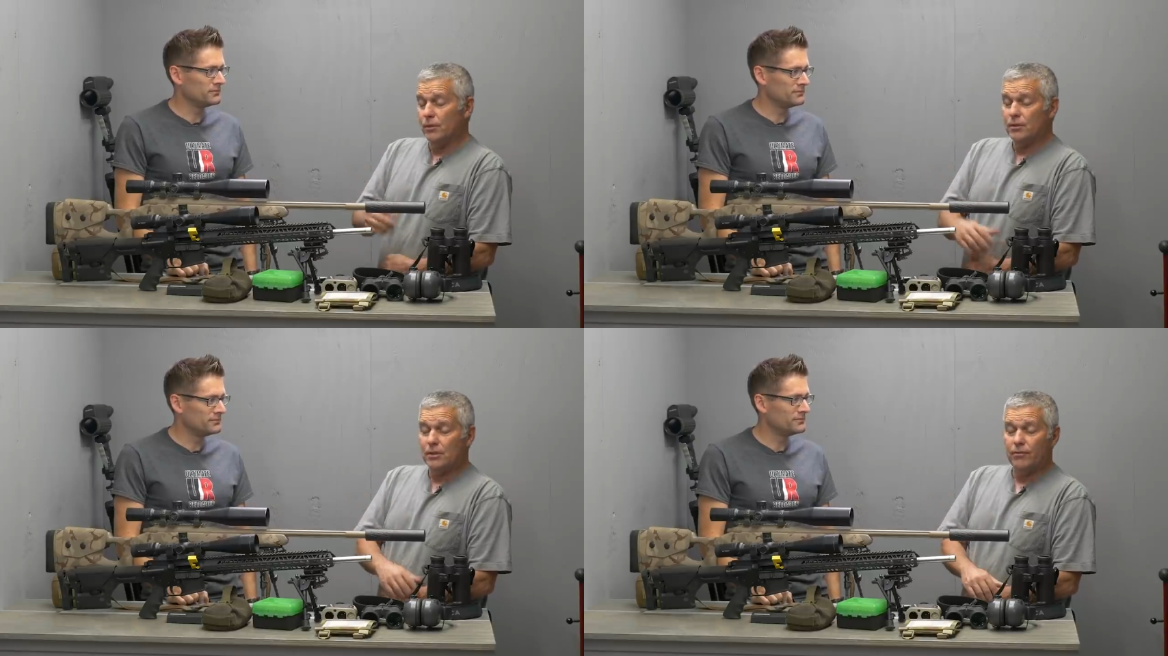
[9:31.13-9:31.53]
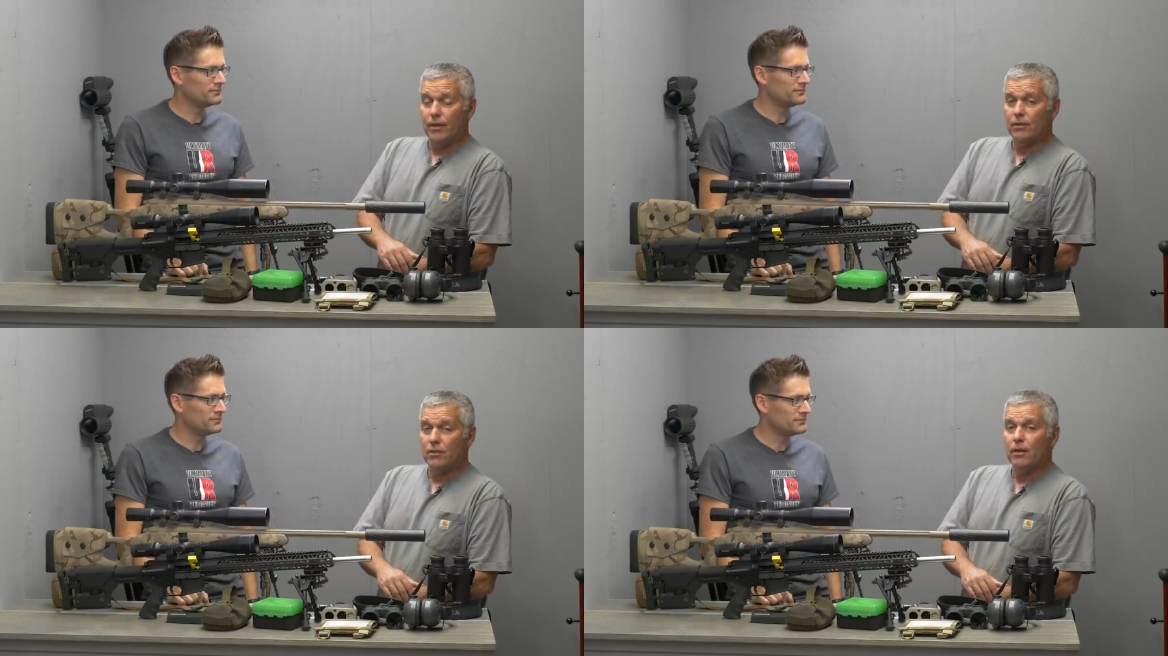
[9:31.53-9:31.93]
Speaker 1: oh, let's give
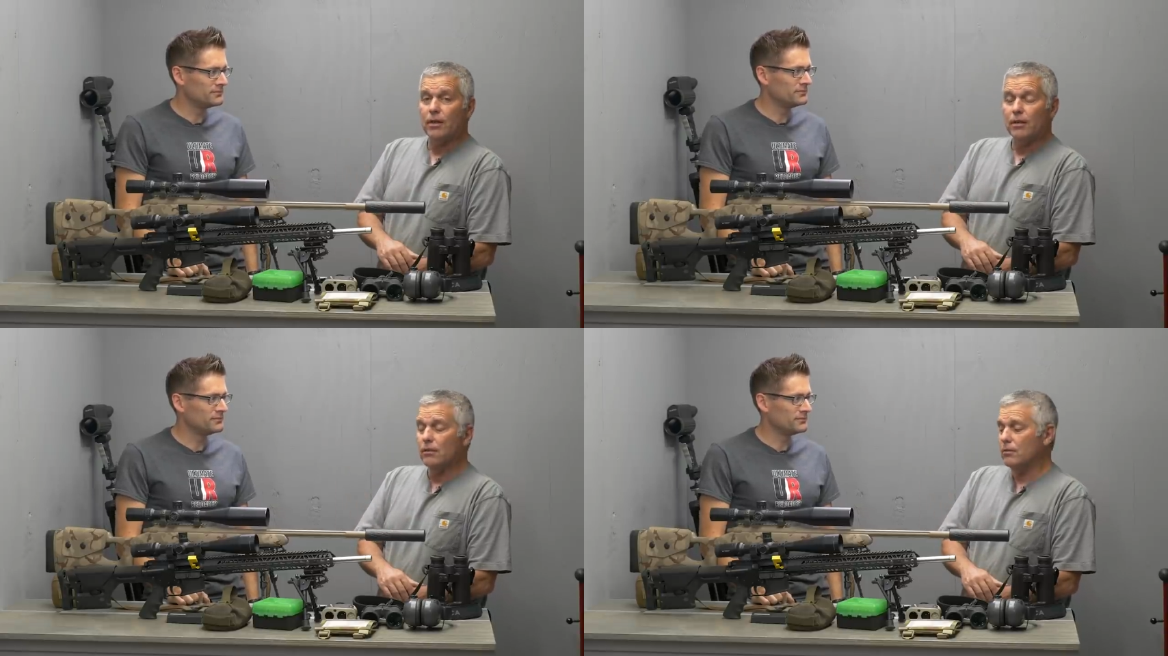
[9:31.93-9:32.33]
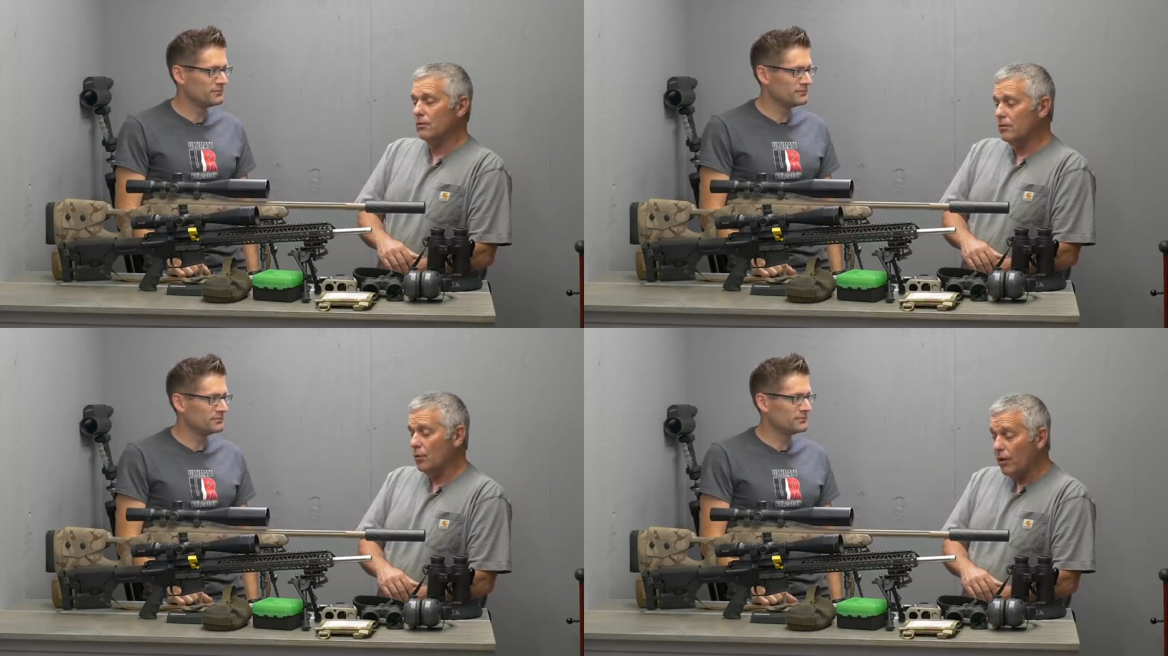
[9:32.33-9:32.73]
that a try, and
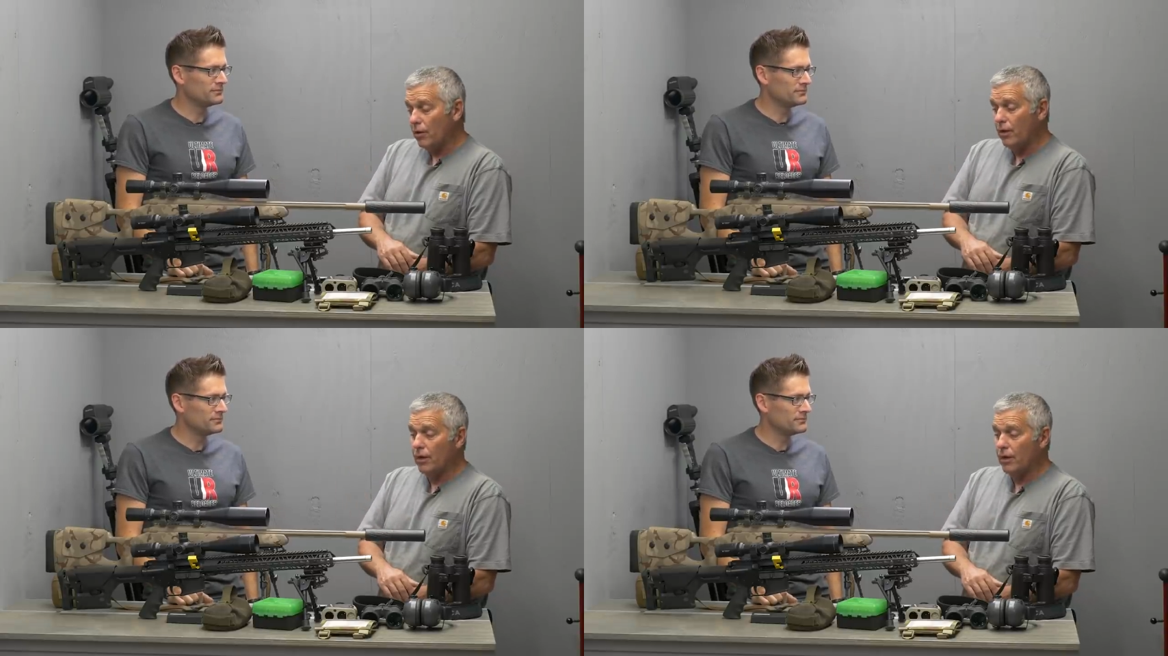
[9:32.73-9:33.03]
so here I